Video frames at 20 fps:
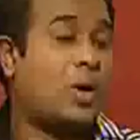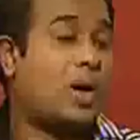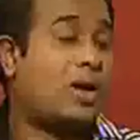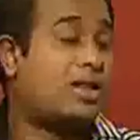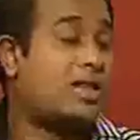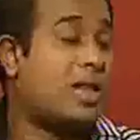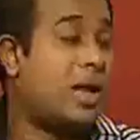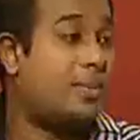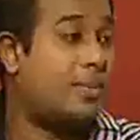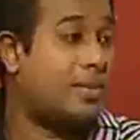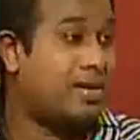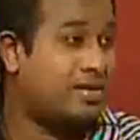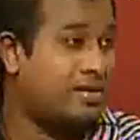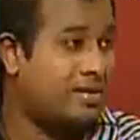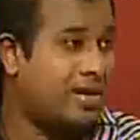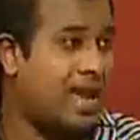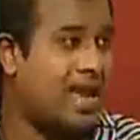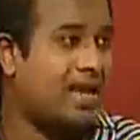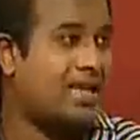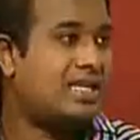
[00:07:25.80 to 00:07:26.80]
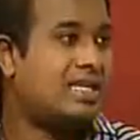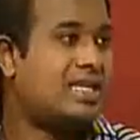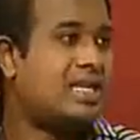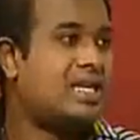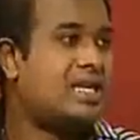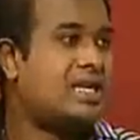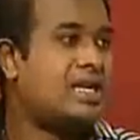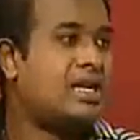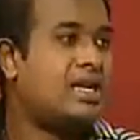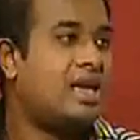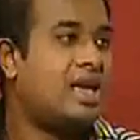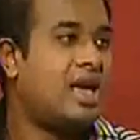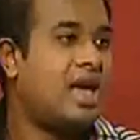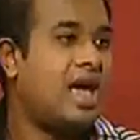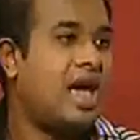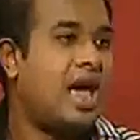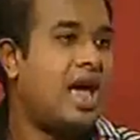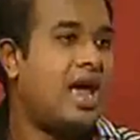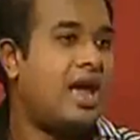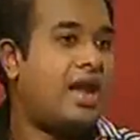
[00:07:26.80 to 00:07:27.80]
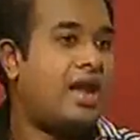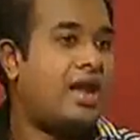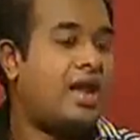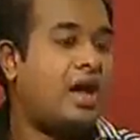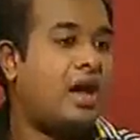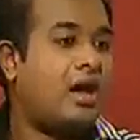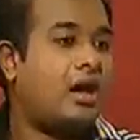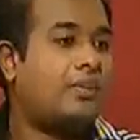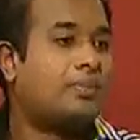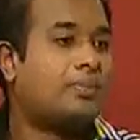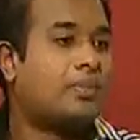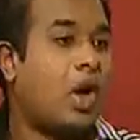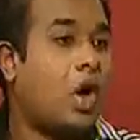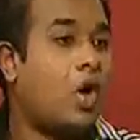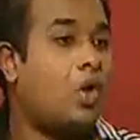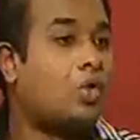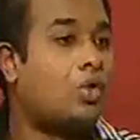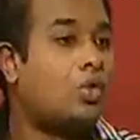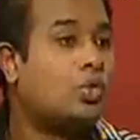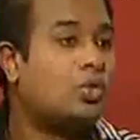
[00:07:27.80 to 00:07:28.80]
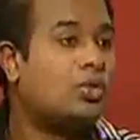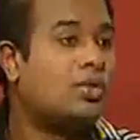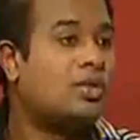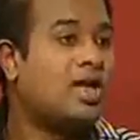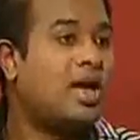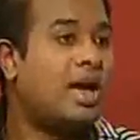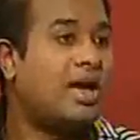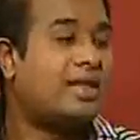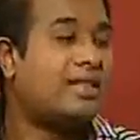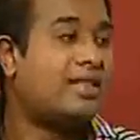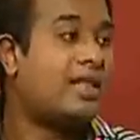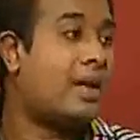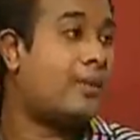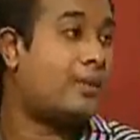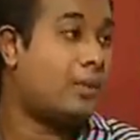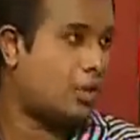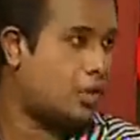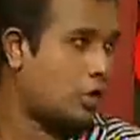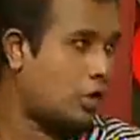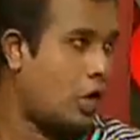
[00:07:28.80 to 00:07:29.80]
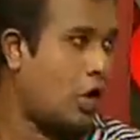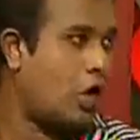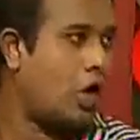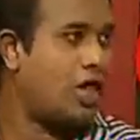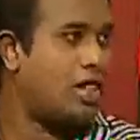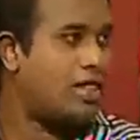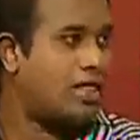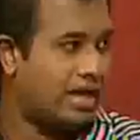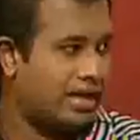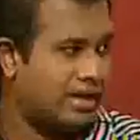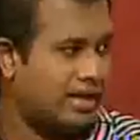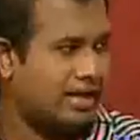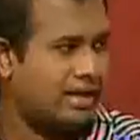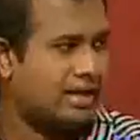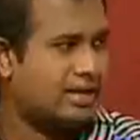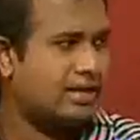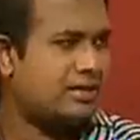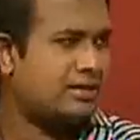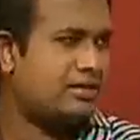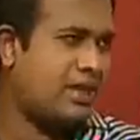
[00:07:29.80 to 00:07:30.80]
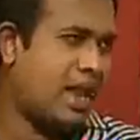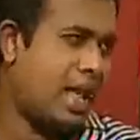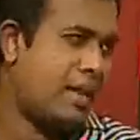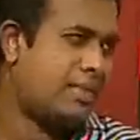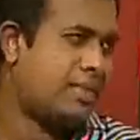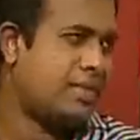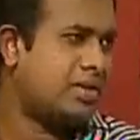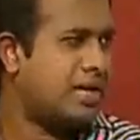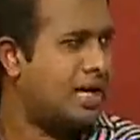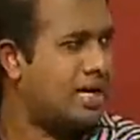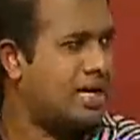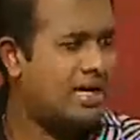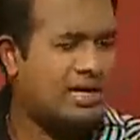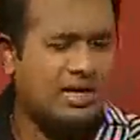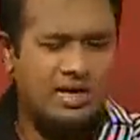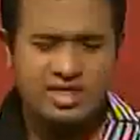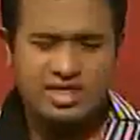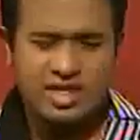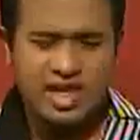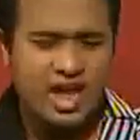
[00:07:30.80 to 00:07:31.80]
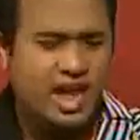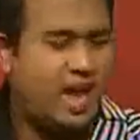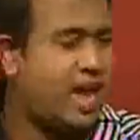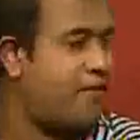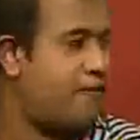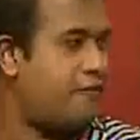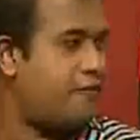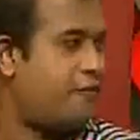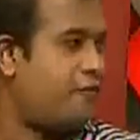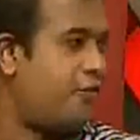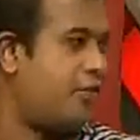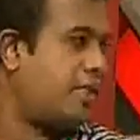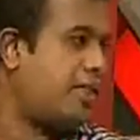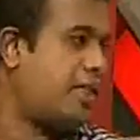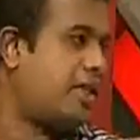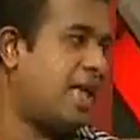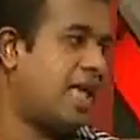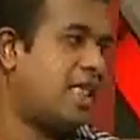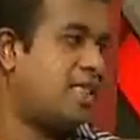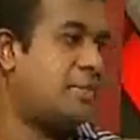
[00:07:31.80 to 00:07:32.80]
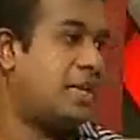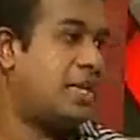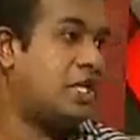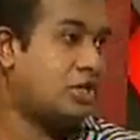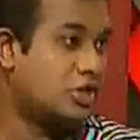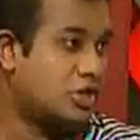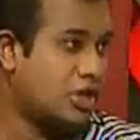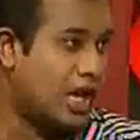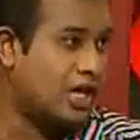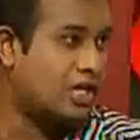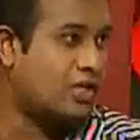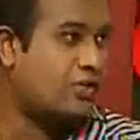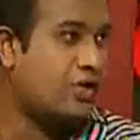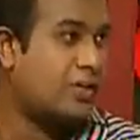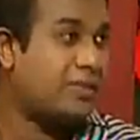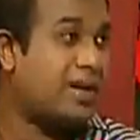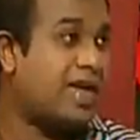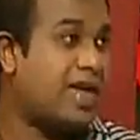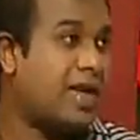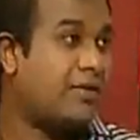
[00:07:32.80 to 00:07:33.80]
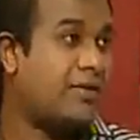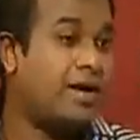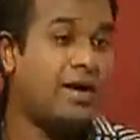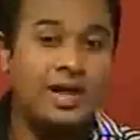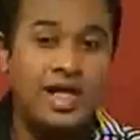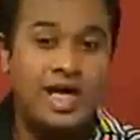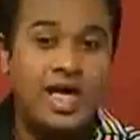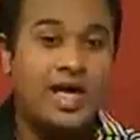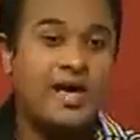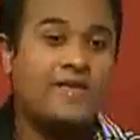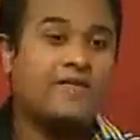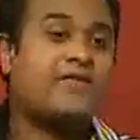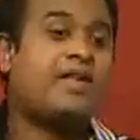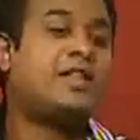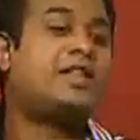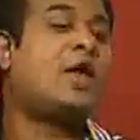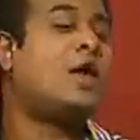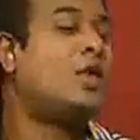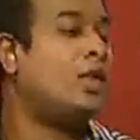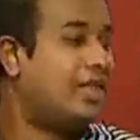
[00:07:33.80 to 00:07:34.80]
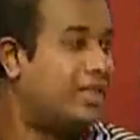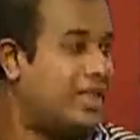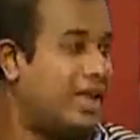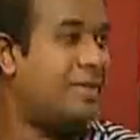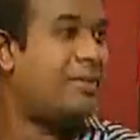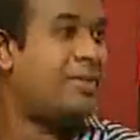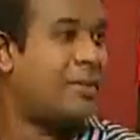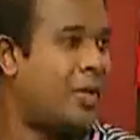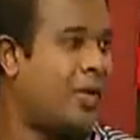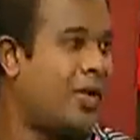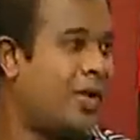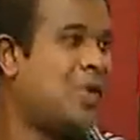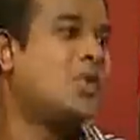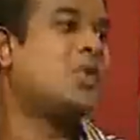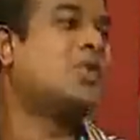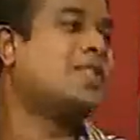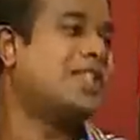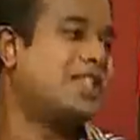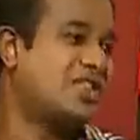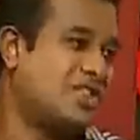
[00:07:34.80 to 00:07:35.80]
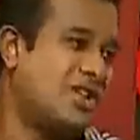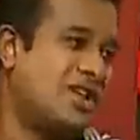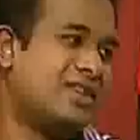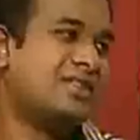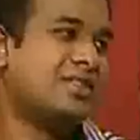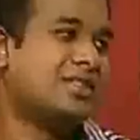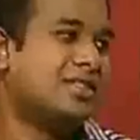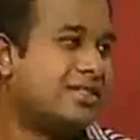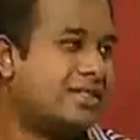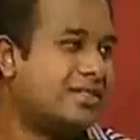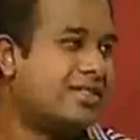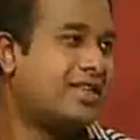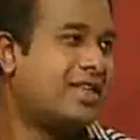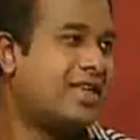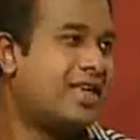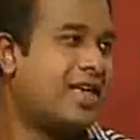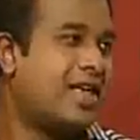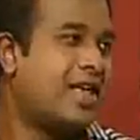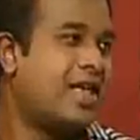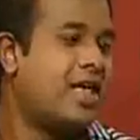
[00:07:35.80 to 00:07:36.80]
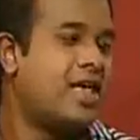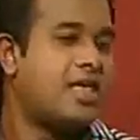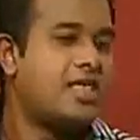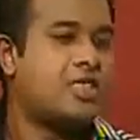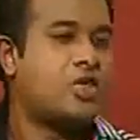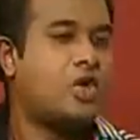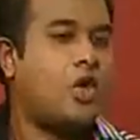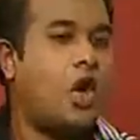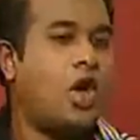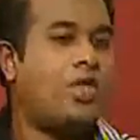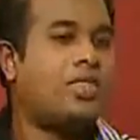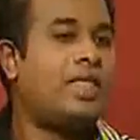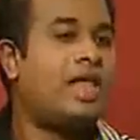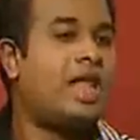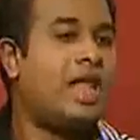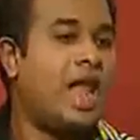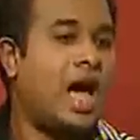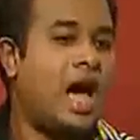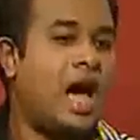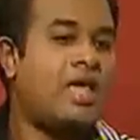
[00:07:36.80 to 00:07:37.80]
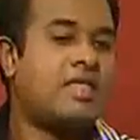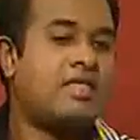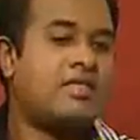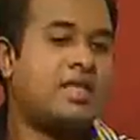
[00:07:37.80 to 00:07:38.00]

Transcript: their personality, and how good they are in their protocols, etiquette, glamour, elegance. Everything has been judged from day one without them knowing who were the judges. So on the last